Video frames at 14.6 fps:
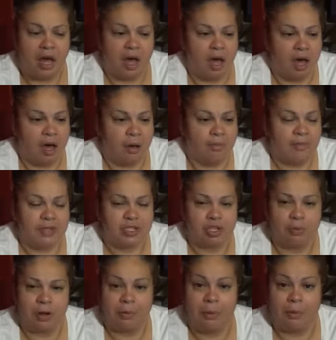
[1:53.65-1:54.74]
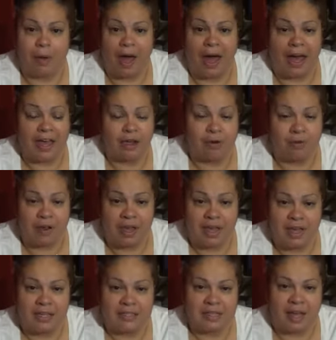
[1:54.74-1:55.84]
um, there's so many people I
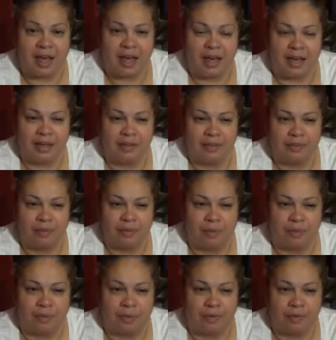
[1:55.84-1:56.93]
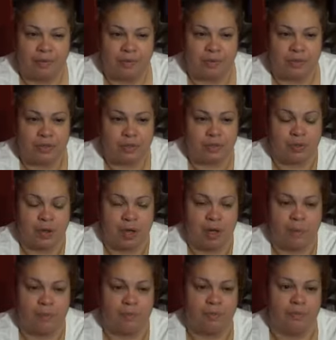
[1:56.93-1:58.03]
craze I
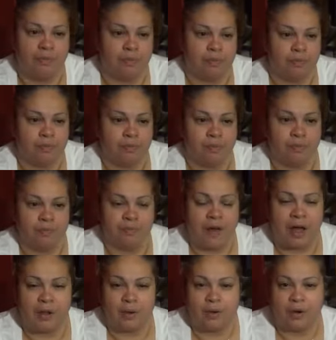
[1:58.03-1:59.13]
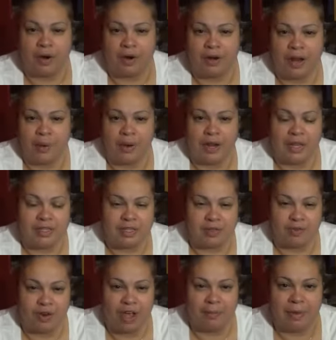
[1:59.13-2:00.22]
um, follow her now on
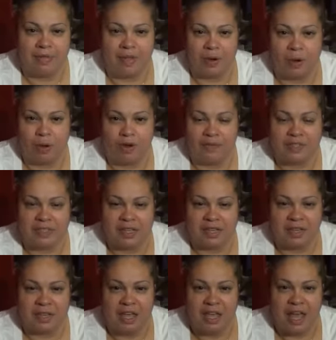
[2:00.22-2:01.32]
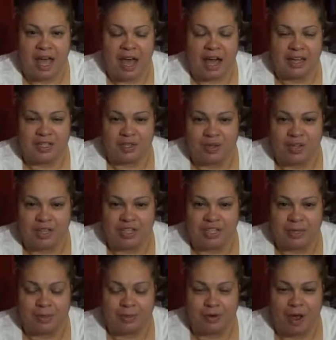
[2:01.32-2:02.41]
Instagram and then all of a sudden I saw that she
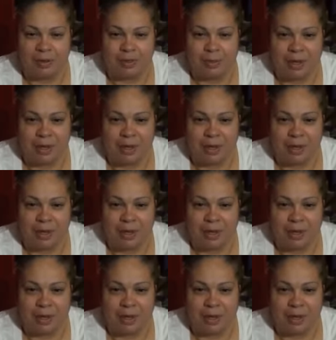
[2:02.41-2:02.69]
subscribed to